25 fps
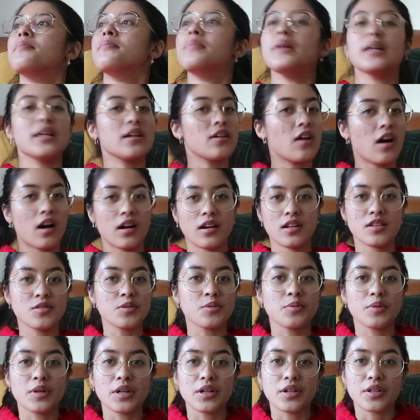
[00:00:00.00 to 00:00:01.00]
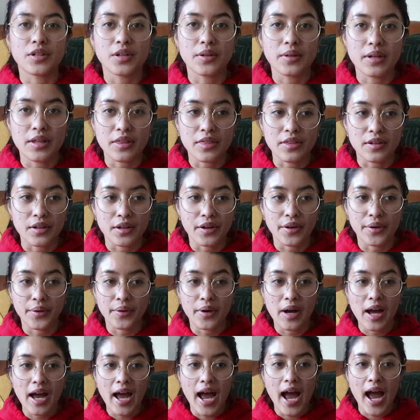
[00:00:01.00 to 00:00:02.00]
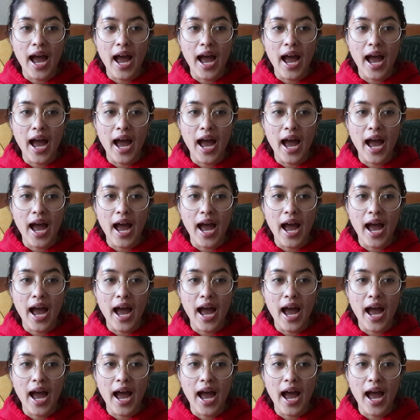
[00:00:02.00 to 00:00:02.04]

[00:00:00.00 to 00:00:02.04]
being honest with what you're going through.